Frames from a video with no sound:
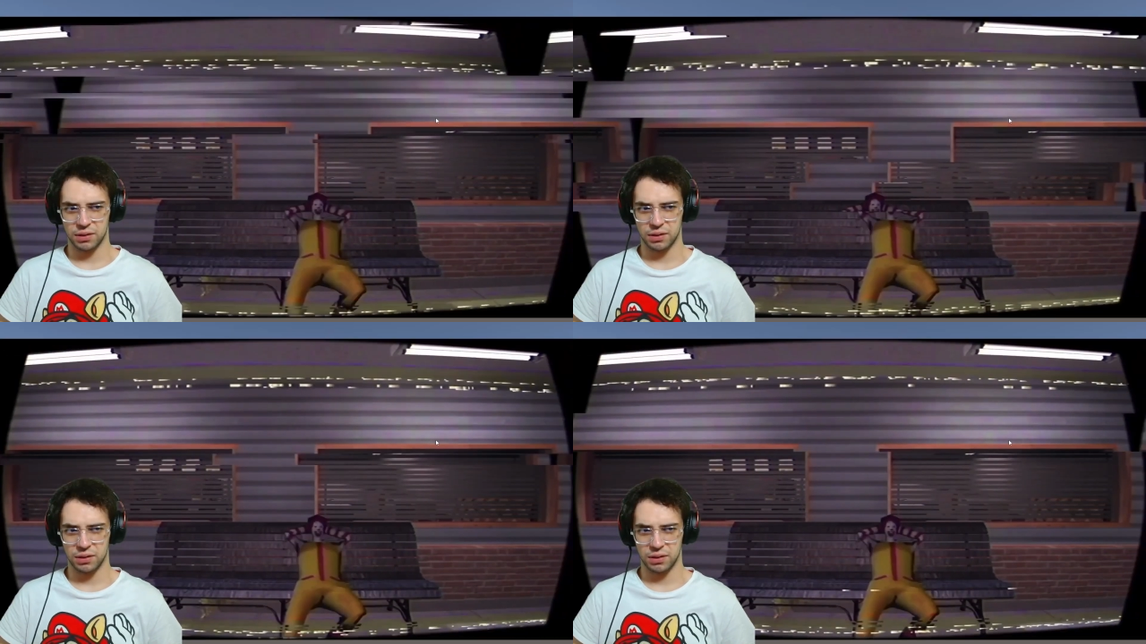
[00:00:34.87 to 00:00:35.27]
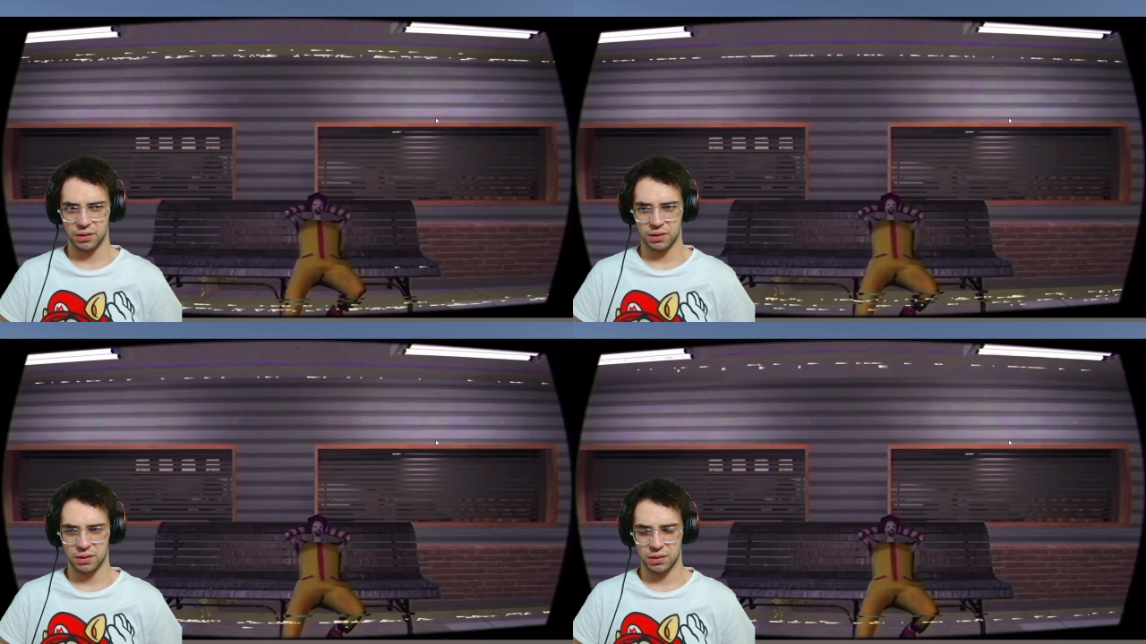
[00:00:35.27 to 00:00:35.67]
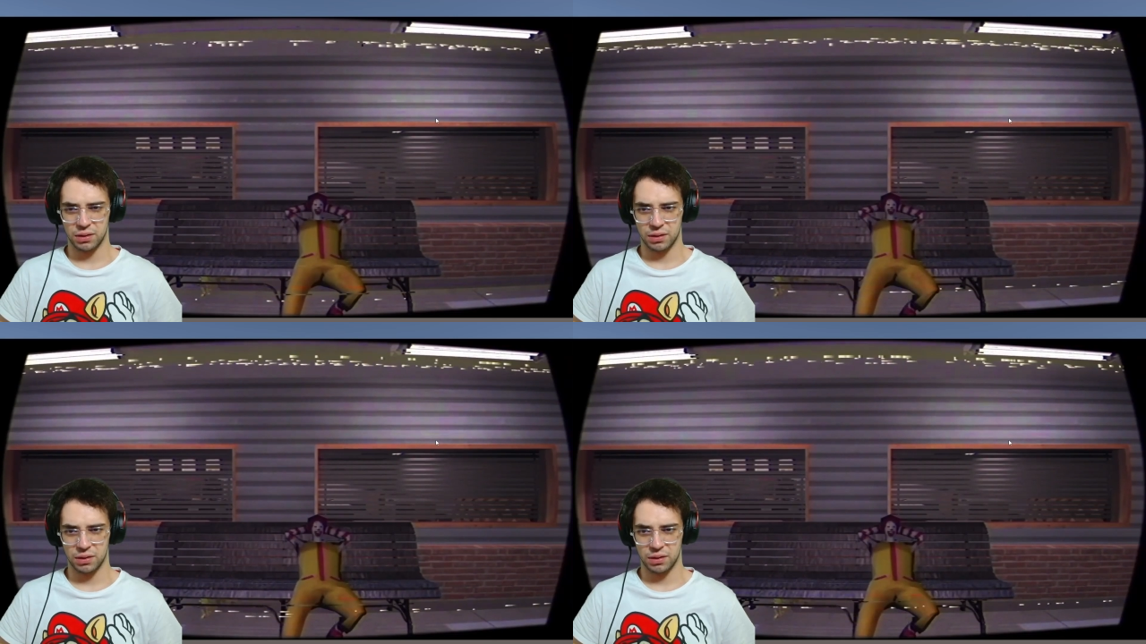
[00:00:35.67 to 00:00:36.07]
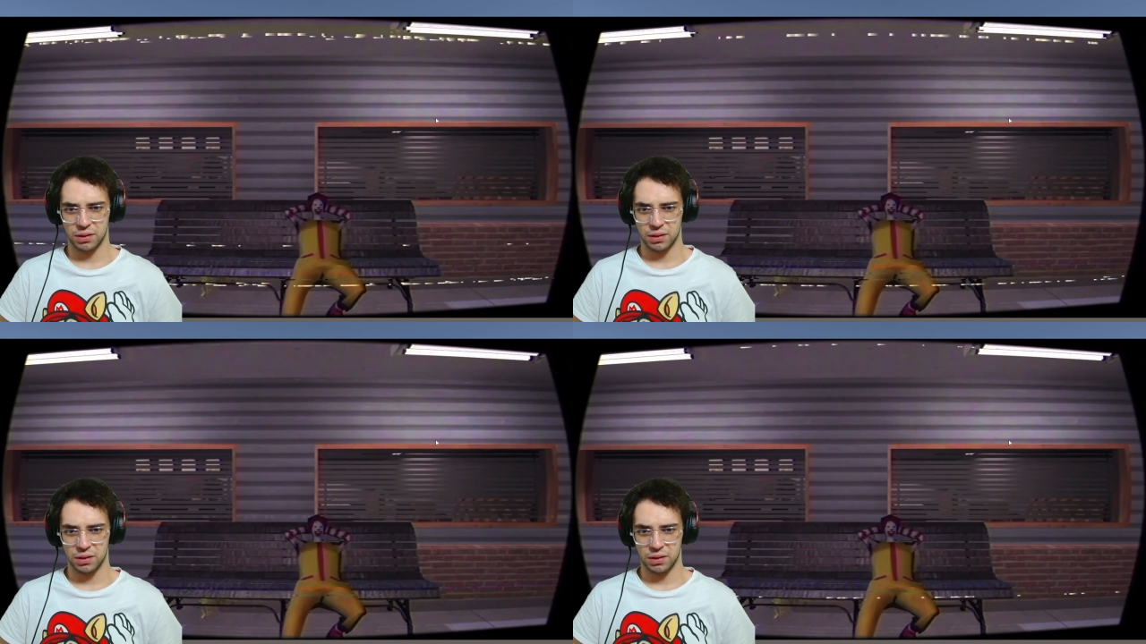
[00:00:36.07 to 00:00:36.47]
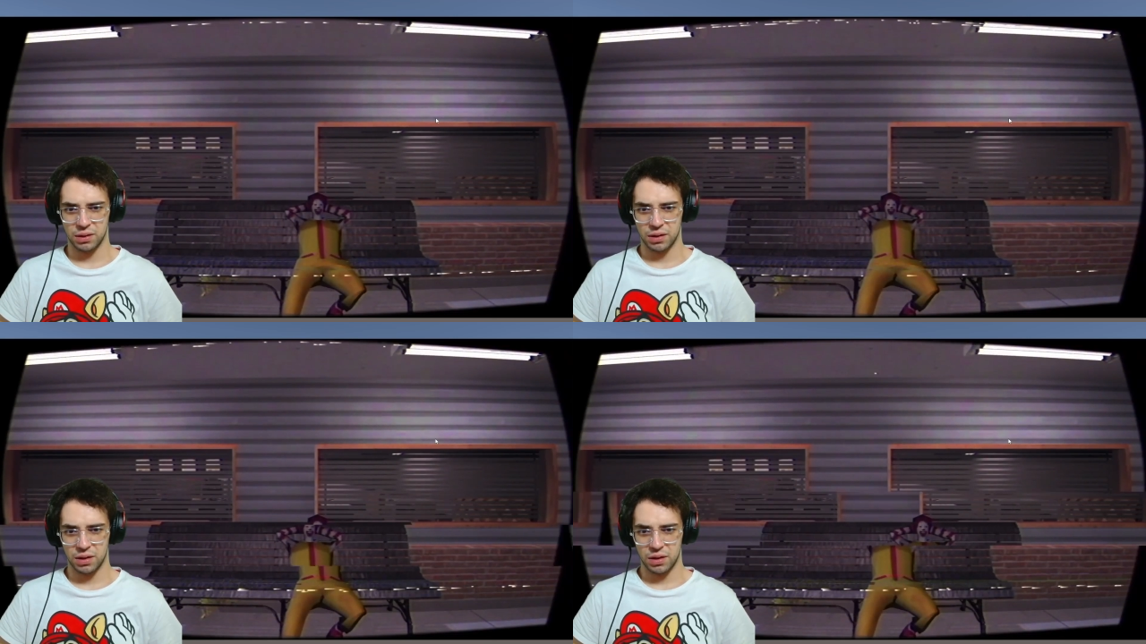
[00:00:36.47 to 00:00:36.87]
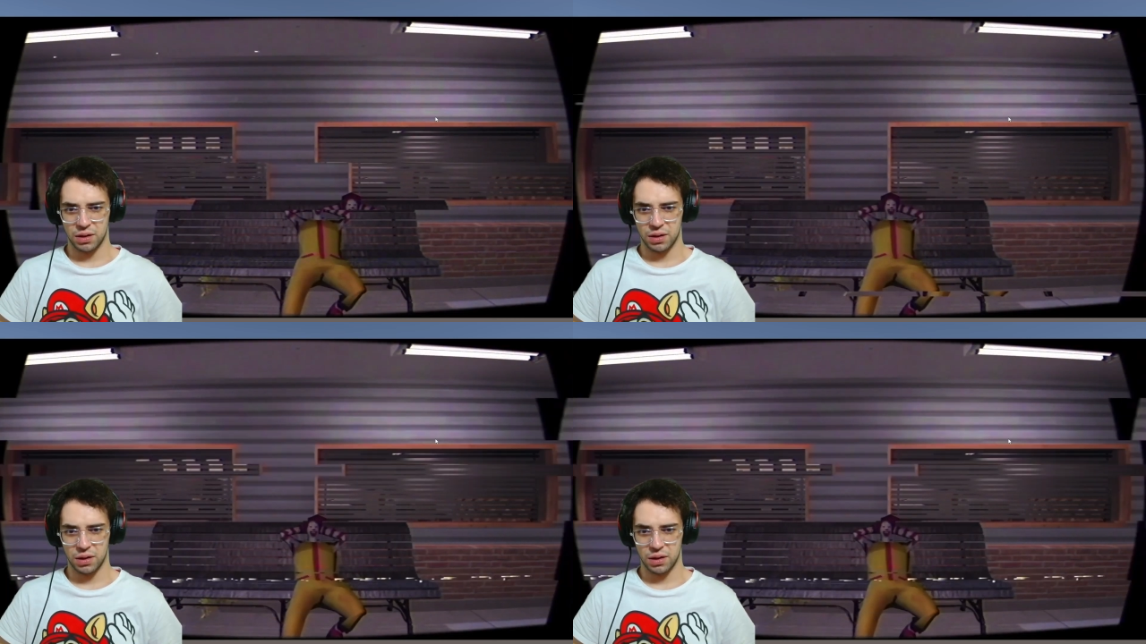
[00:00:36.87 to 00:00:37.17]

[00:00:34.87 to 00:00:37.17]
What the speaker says: Nothing is said.